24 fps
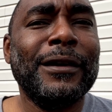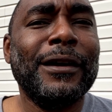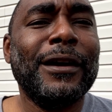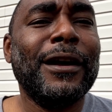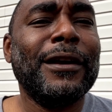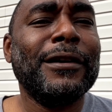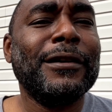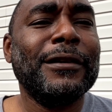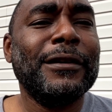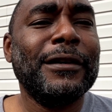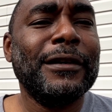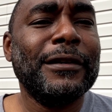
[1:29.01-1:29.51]

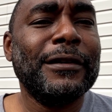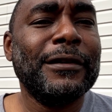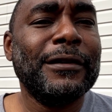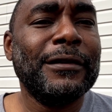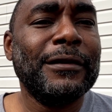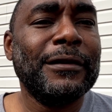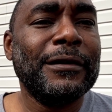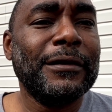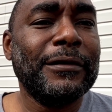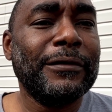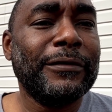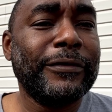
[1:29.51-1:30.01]
other than
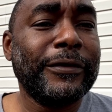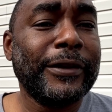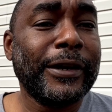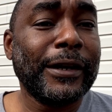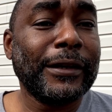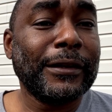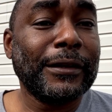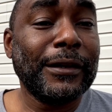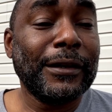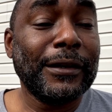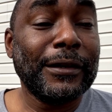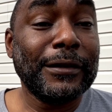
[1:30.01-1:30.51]
the
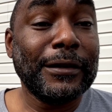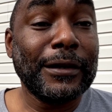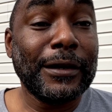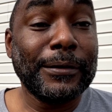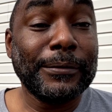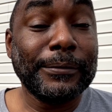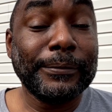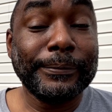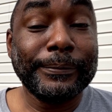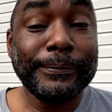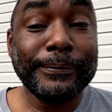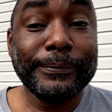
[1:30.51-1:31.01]
fact that
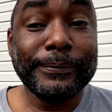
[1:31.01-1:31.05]
I'm